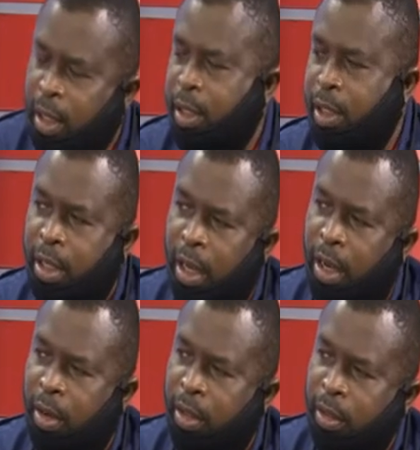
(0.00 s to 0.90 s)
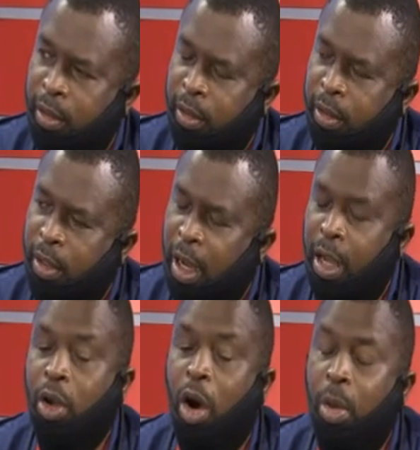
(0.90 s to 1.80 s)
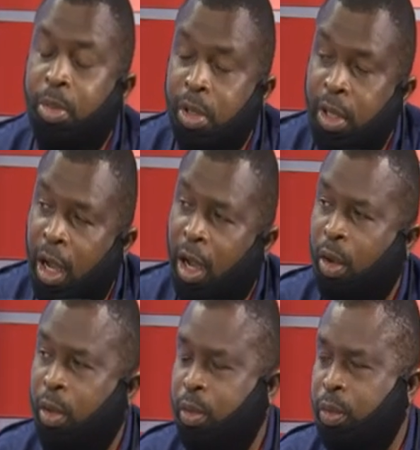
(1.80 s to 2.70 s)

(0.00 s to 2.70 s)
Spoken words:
the salary. And up to now,